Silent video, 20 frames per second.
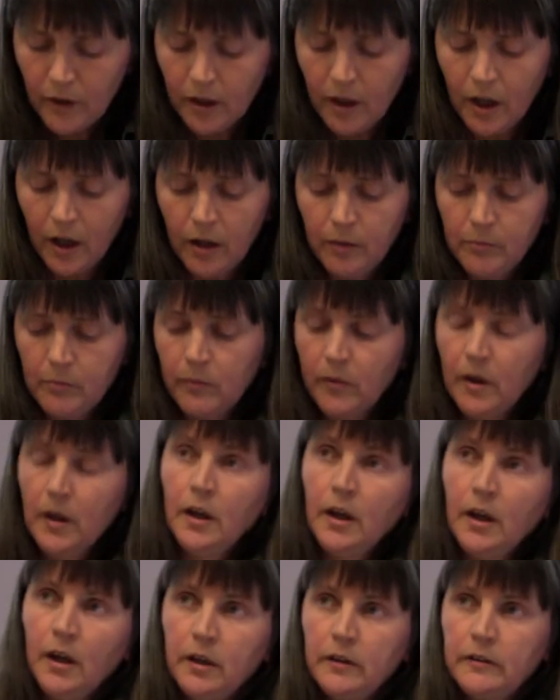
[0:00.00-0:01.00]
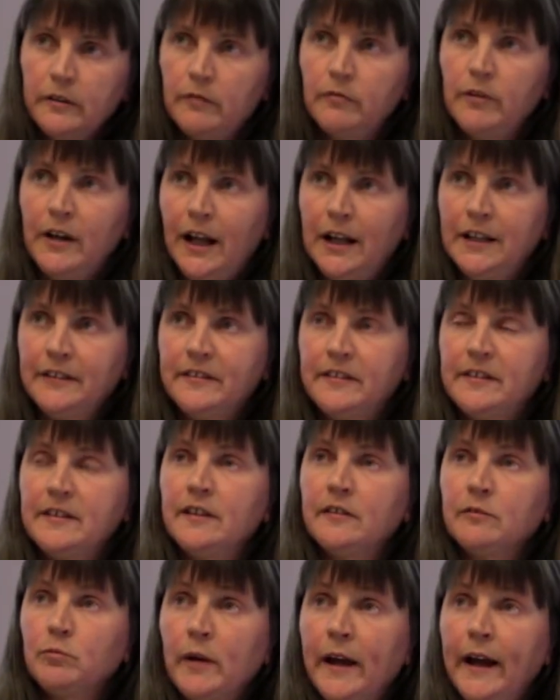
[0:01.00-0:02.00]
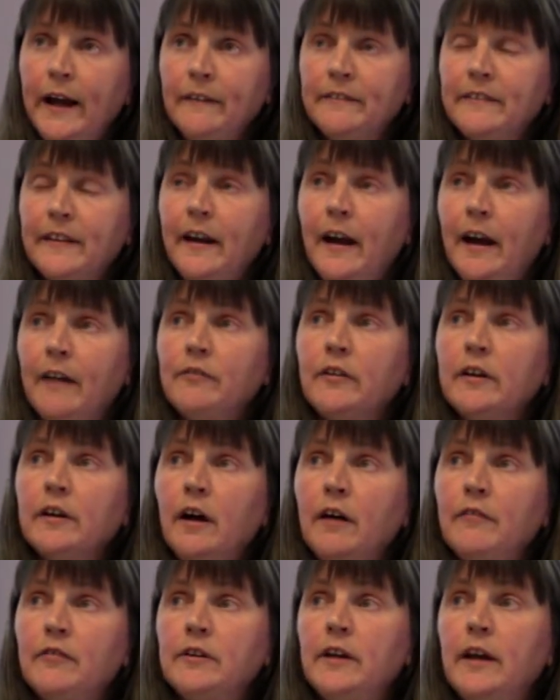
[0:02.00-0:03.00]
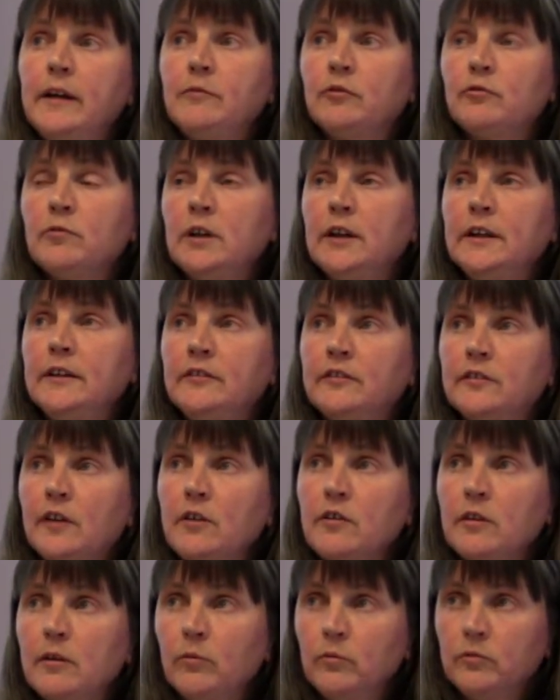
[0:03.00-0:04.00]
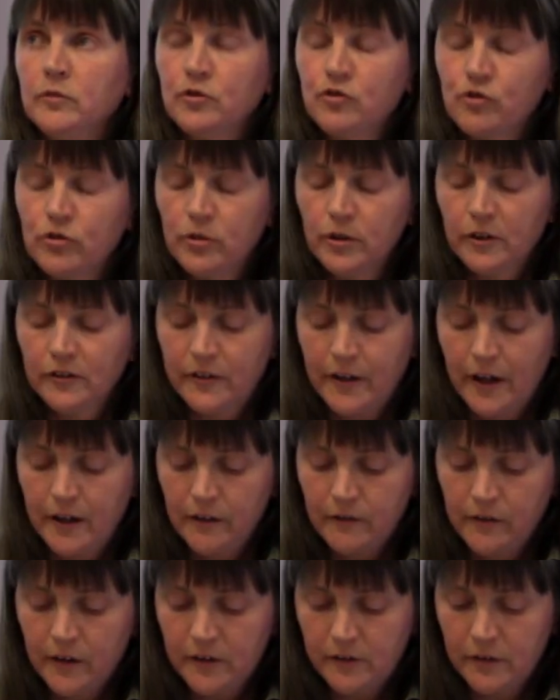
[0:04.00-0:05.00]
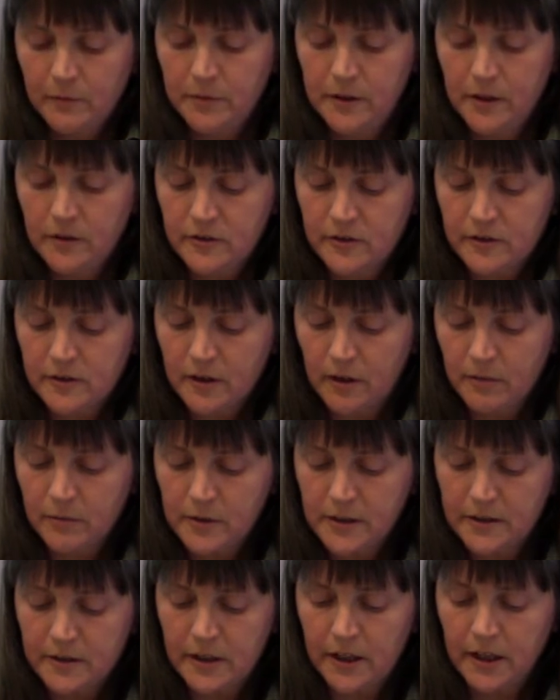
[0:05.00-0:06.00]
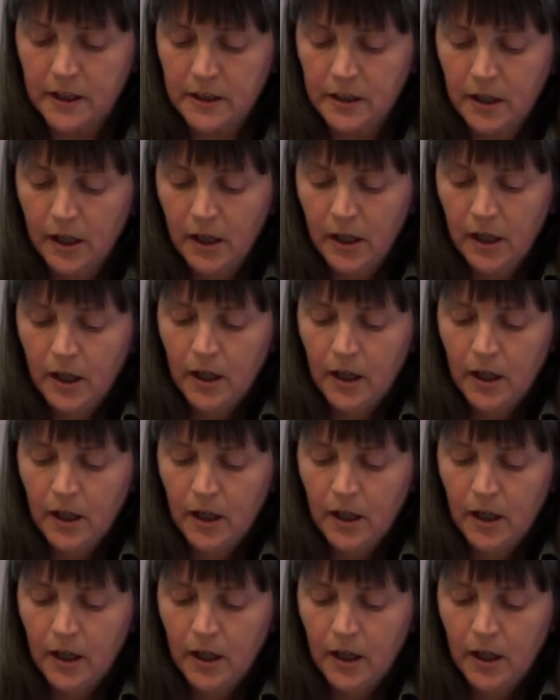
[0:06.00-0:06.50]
the reality is we have to have the cover names released so that the true extent of these abuses can be seen.